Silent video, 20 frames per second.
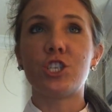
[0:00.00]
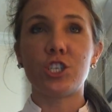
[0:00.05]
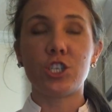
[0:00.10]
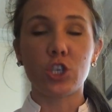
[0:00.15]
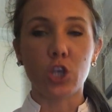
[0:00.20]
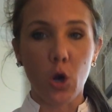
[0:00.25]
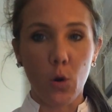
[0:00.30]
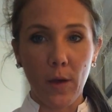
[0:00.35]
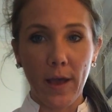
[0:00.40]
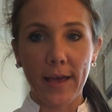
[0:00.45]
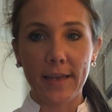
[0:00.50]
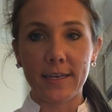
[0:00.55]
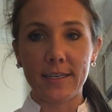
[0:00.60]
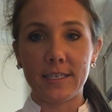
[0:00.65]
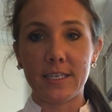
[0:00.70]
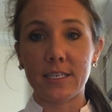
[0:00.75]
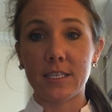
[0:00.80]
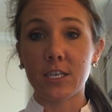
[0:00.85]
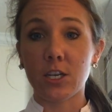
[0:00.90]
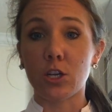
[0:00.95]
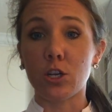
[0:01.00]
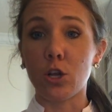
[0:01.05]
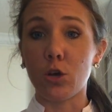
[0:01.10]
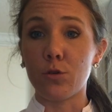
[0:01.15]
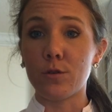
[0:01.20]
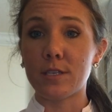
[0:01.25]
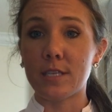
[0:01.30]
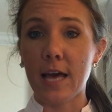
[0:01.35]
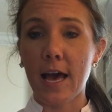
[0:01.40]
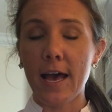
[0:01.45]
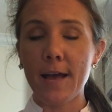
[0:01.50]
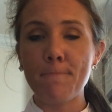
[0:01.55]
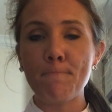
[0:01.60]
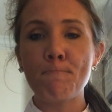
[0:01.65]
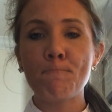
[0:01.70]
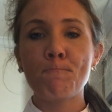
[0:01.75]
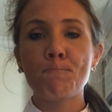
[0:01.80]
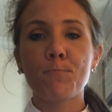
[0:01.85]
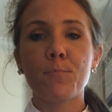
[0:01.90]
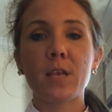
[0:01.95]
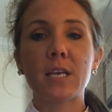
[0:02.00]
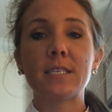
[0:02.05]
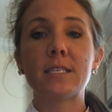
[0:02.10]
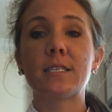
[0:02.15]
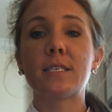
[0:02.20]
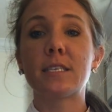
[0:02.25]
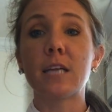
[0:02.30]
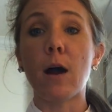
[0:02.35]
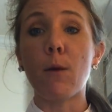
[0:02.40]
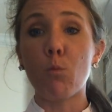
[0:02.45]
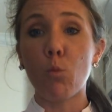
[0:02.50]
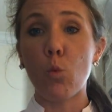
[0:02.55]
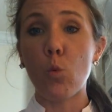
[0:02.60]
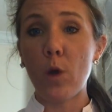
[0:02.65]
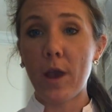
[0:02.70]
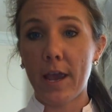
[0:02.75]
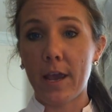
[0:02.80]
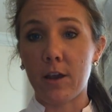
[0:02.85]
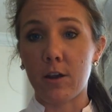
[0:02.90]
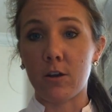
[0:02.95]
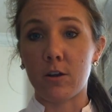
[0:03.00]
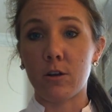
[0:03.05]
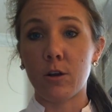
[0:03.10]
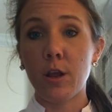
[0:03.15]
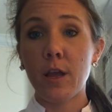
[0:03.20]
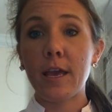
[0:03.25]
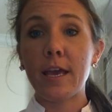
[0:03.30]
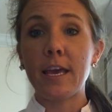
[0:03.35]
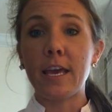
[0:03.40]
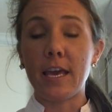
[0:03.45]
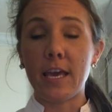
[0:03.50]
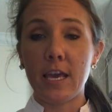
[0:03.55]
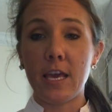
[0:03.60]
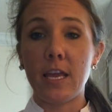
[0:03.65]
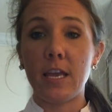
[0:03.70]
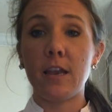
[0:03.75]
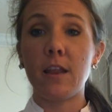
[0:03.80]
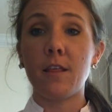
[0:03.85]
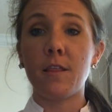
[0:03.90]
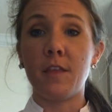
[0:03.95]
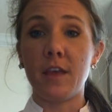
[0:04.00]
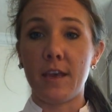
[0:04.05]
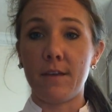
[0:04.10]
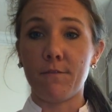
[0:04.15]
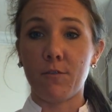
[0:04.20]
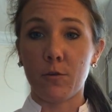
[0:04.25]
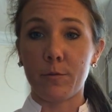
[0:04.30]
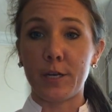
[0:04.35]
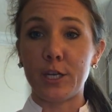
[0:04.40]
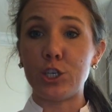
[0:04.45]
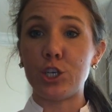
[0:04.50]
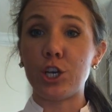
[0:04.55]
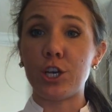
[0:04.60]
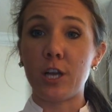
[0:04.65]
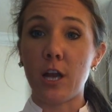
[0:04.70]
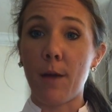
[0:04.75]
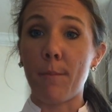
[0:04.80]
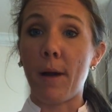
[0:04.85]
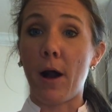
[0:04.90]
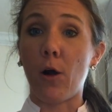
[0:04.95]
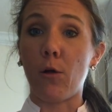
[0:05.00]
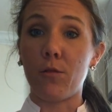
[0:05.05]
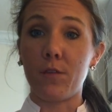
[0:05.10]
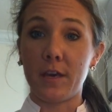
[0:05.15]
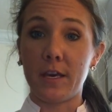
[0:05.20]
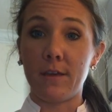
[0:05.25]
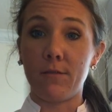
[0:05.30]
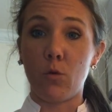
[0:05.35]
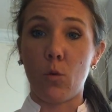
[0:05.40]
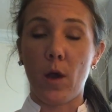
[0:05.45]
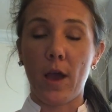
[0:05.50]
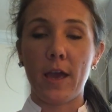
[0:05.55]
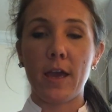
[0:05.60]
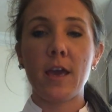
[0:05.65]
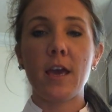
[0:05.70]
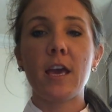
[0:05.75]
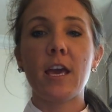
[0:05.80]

go ahead and disclose that somewhere in the information about the giveaway.